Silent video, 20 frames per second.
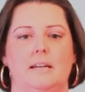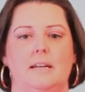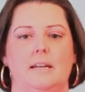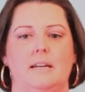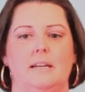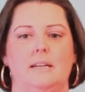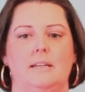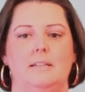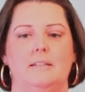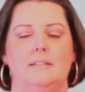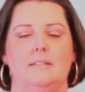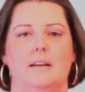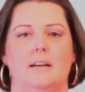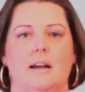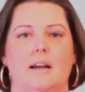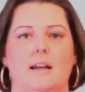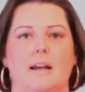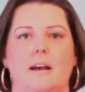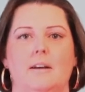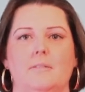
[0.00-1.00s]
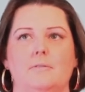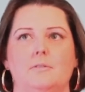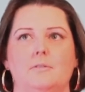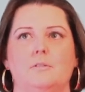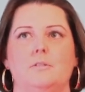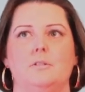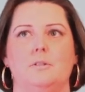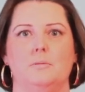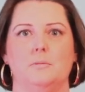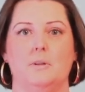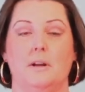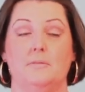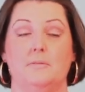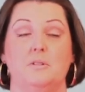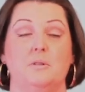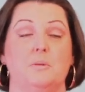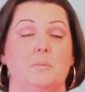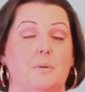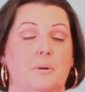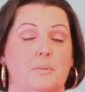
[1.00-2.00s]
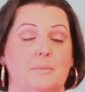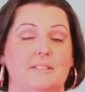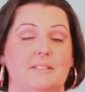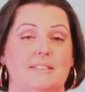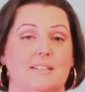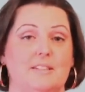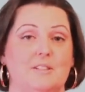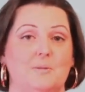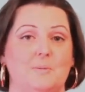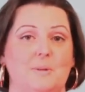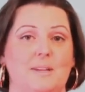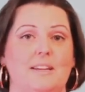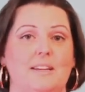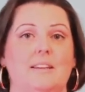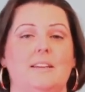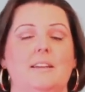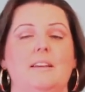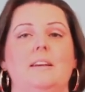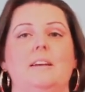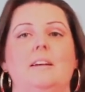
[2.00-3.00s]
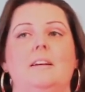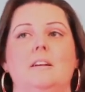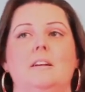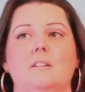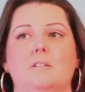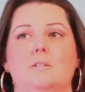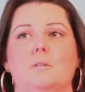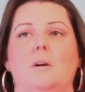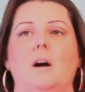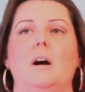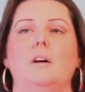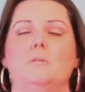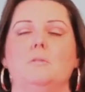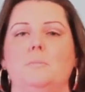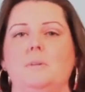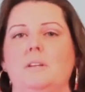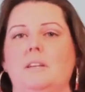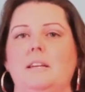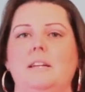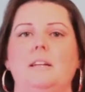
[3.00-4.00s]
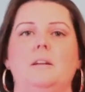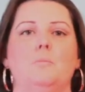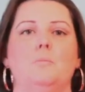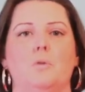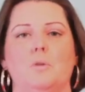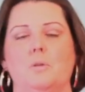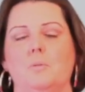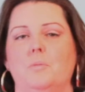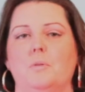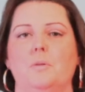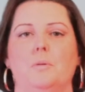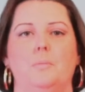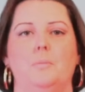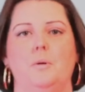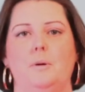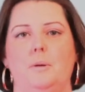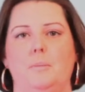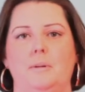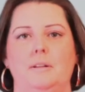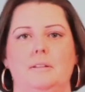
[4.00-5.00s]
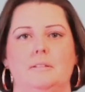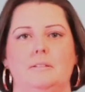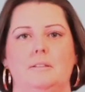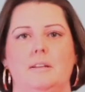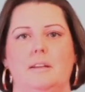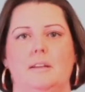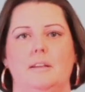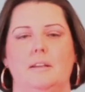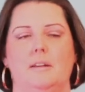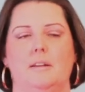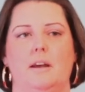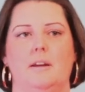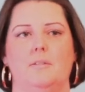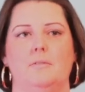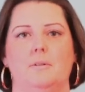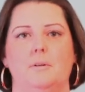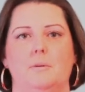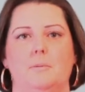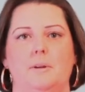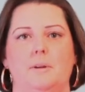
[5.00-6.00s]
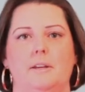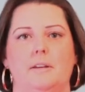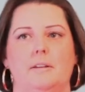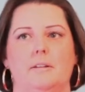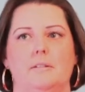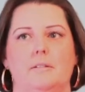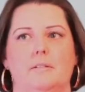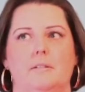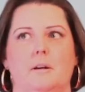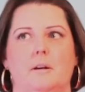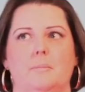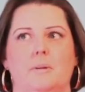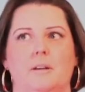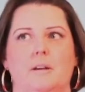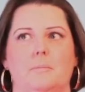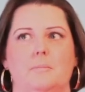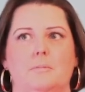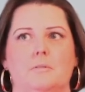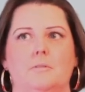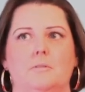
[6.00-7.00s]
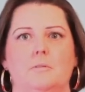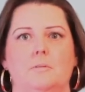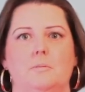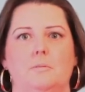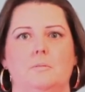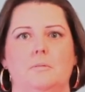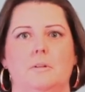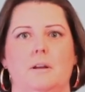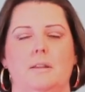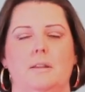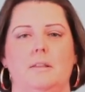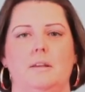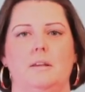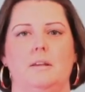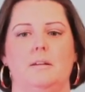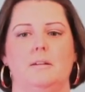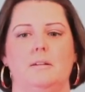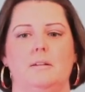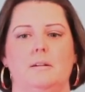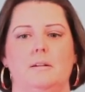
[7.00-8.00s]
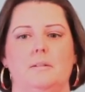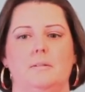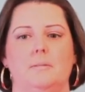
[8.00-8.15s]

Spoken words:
And I have 2 appointments next week. So I'll be getting more and more appointments like every week coming up soon. I think in